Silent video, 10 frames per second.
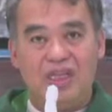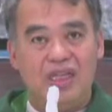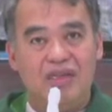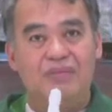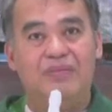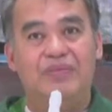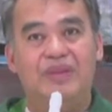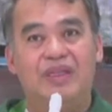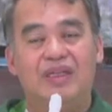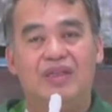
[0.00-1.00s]
him
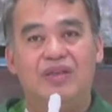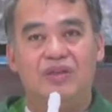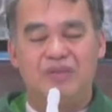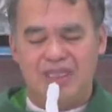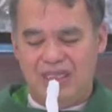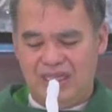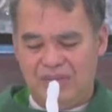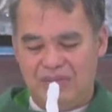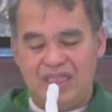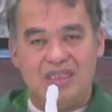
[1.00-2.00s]
to be a
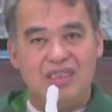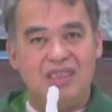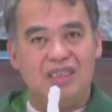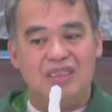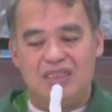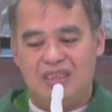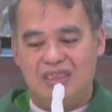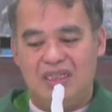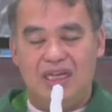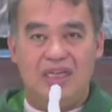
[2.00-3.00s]
messenger,
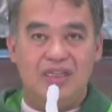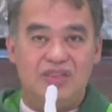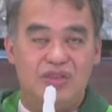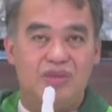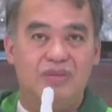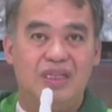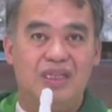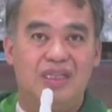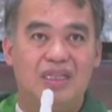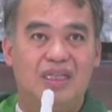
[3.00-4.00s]
an instrument.
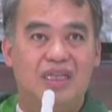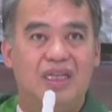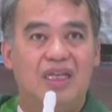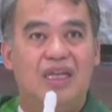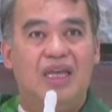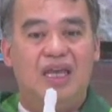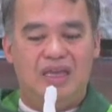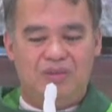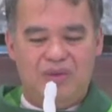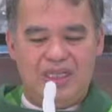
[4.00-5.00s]

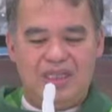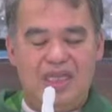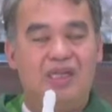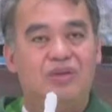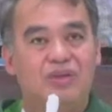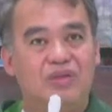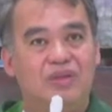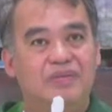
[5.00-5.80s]
And what he could